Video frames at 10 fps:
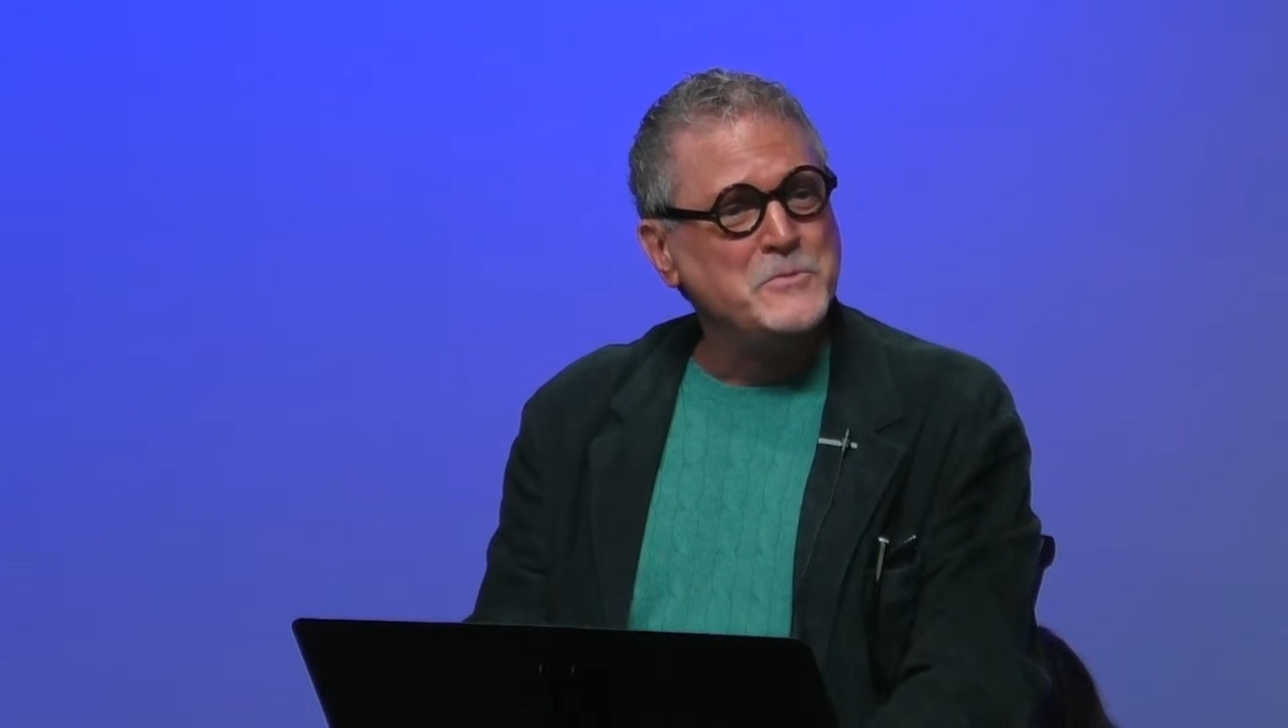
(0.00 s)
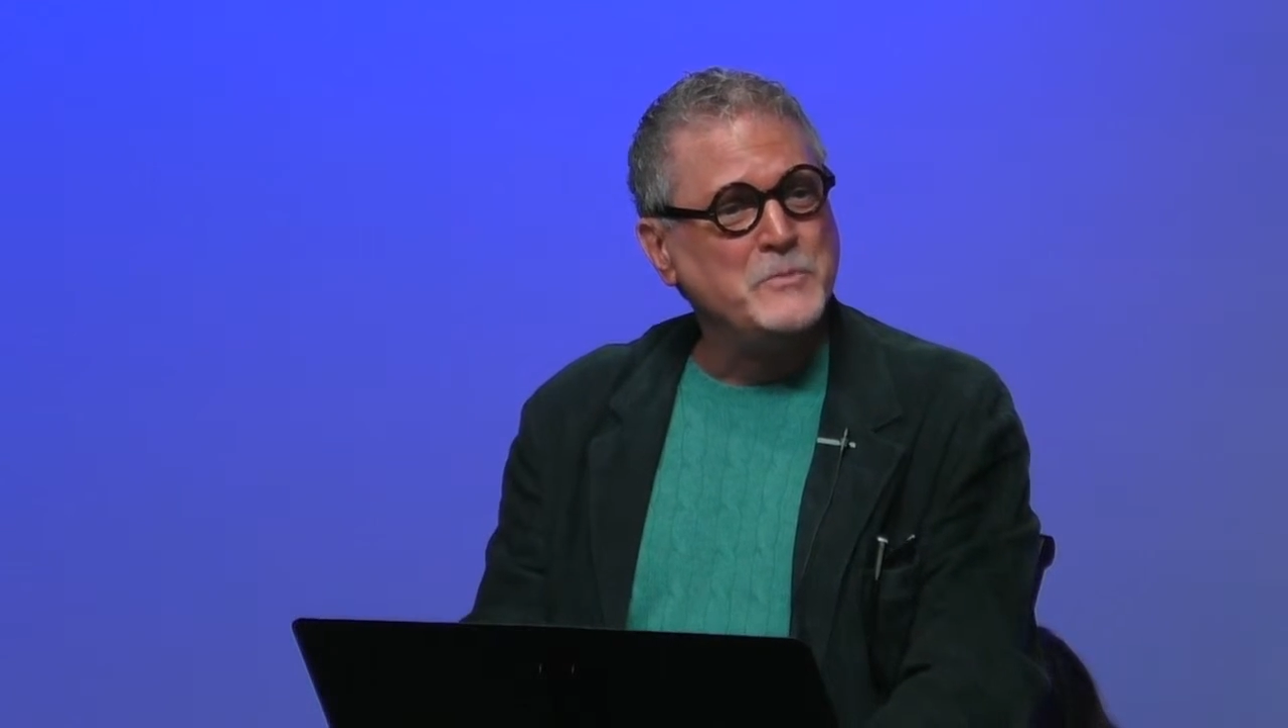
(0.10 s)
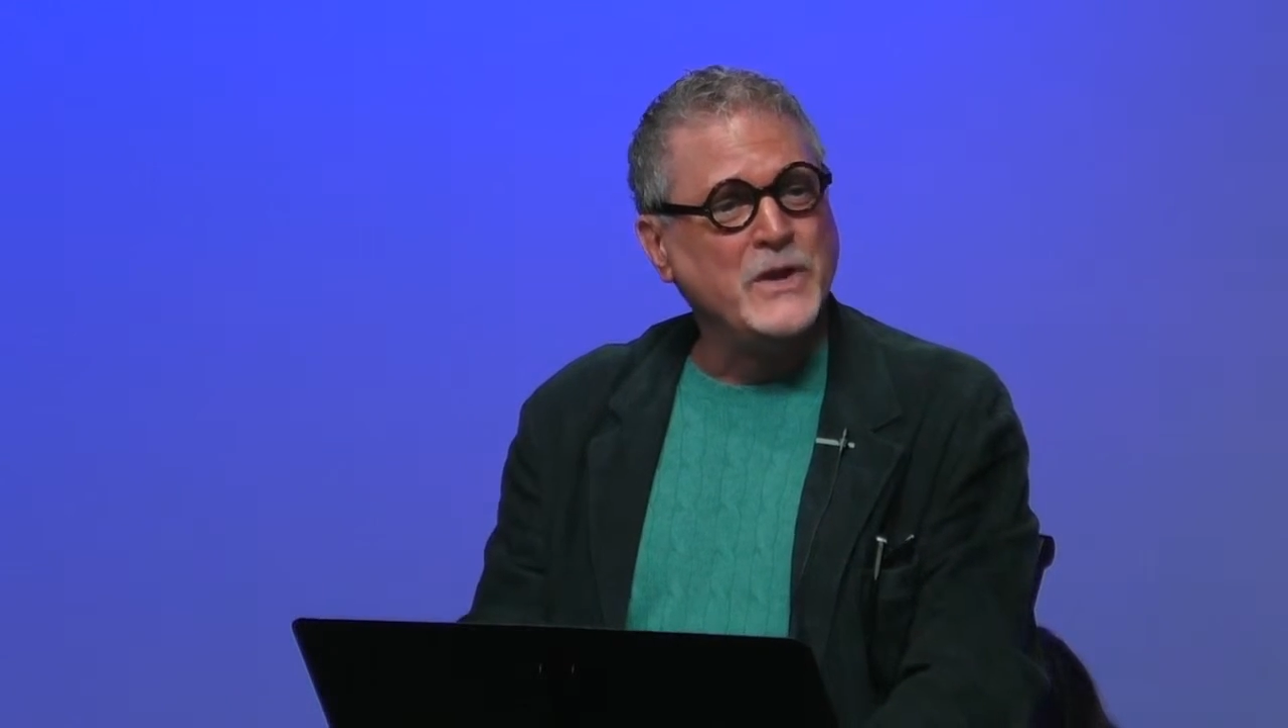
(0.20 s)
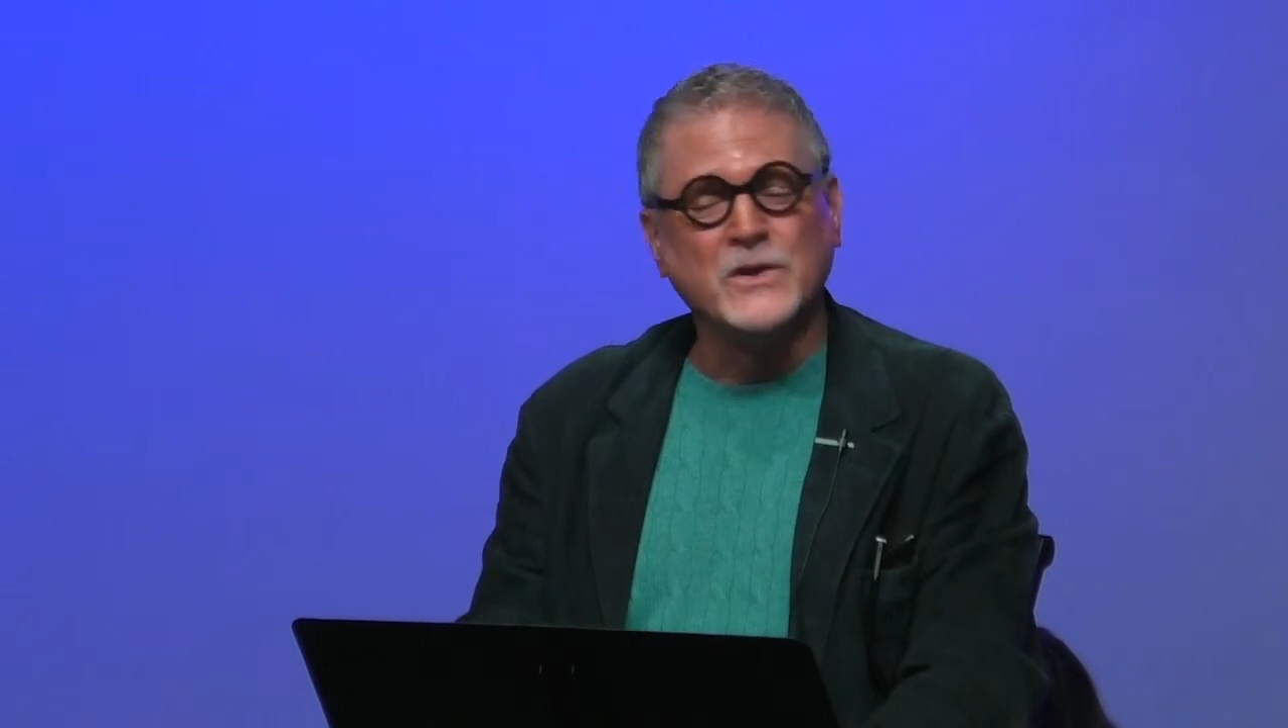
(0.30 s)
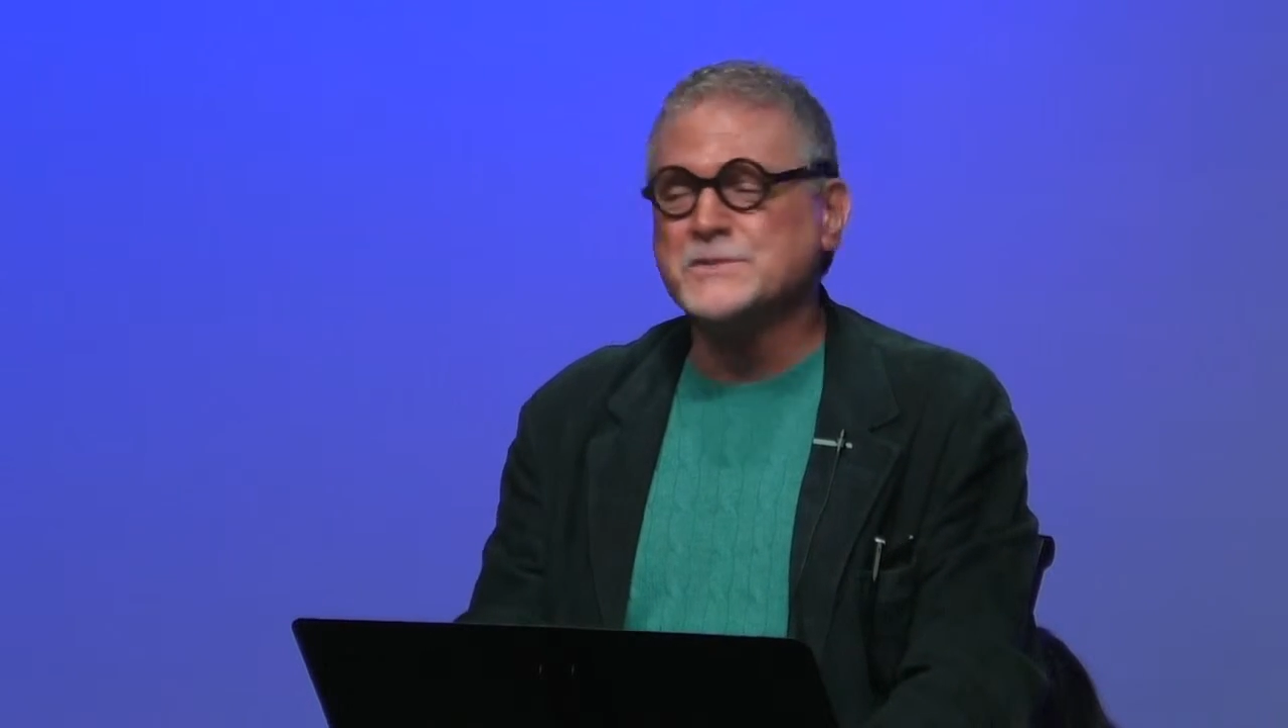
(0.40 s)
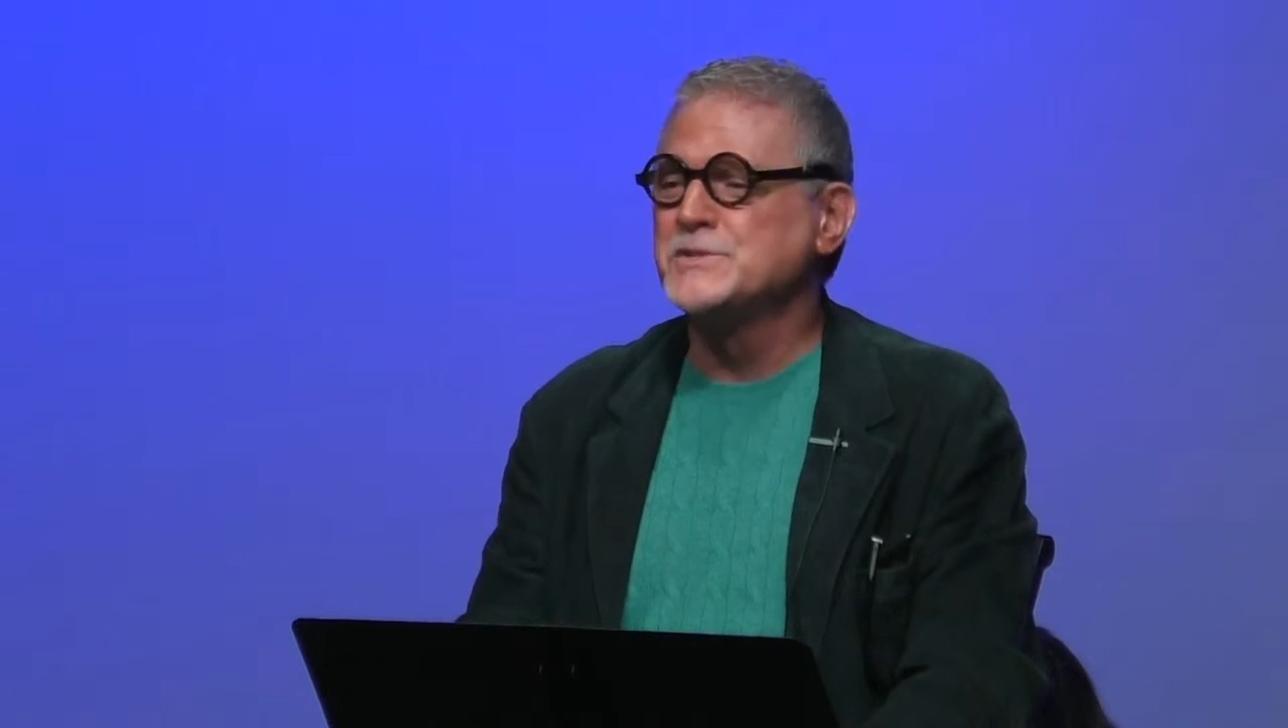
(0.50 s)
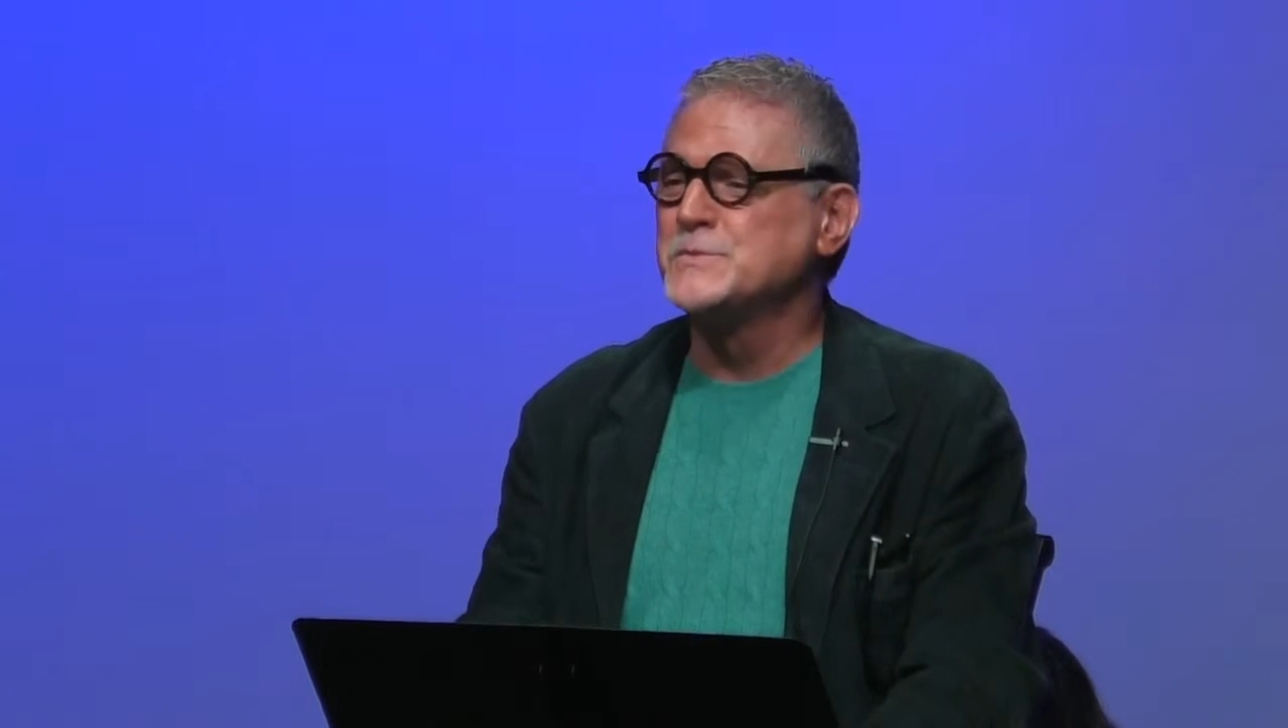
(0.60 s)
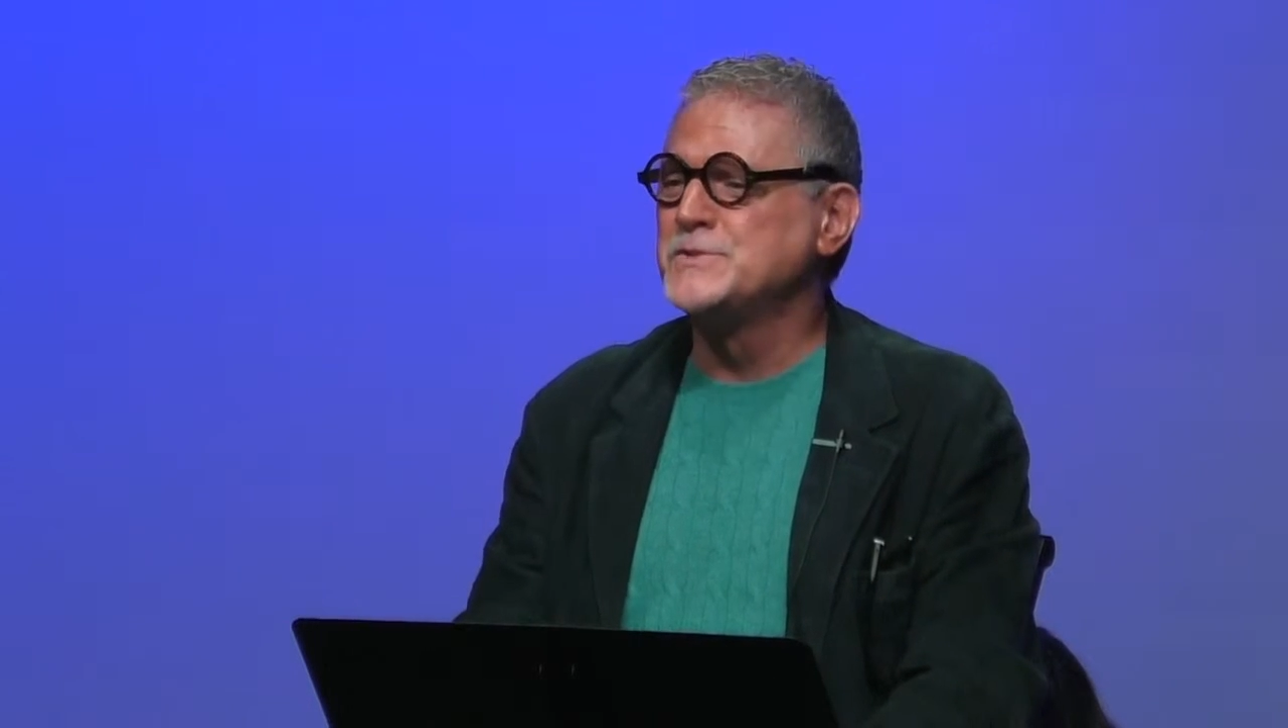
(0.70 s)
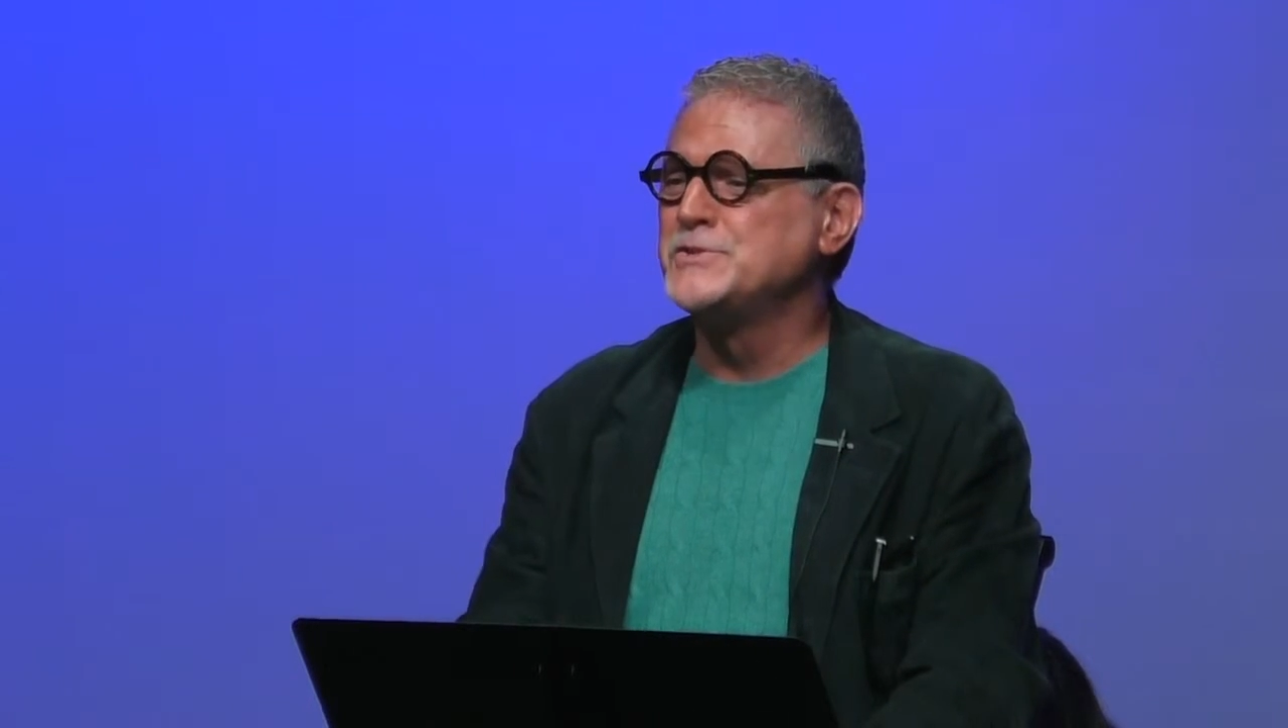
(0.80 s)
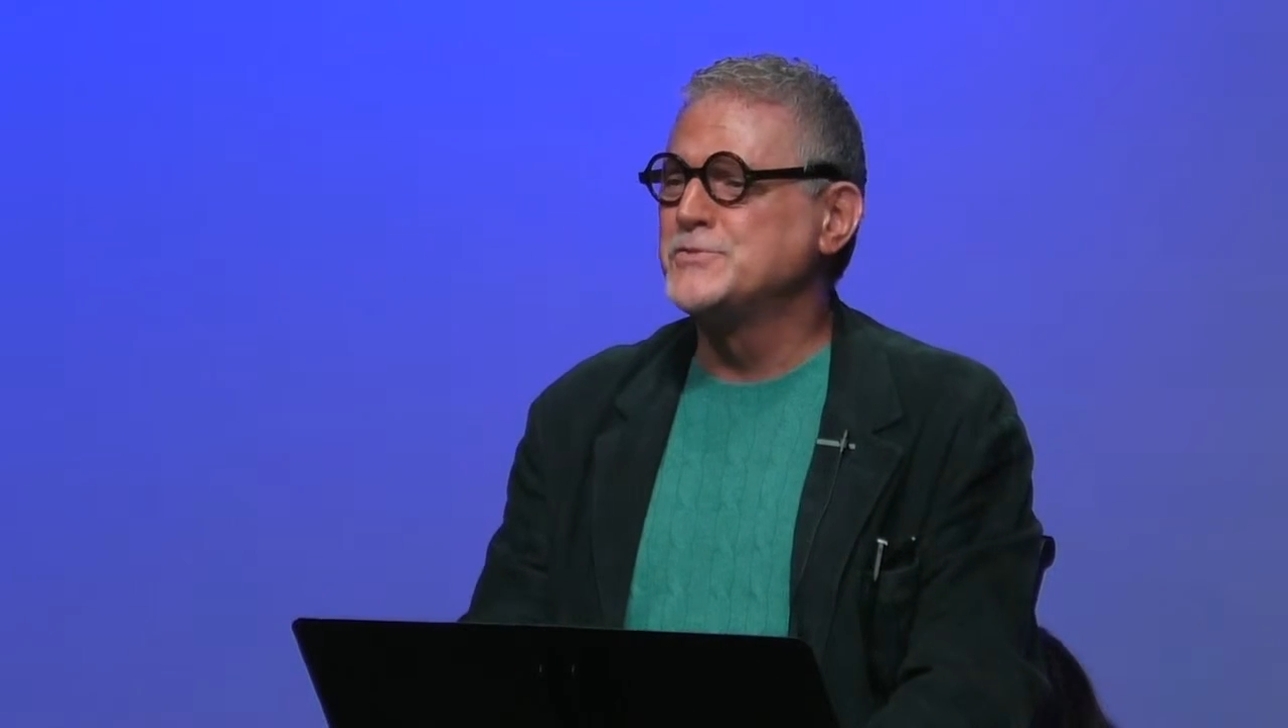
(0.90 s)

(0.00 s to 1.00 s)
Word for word: because this was the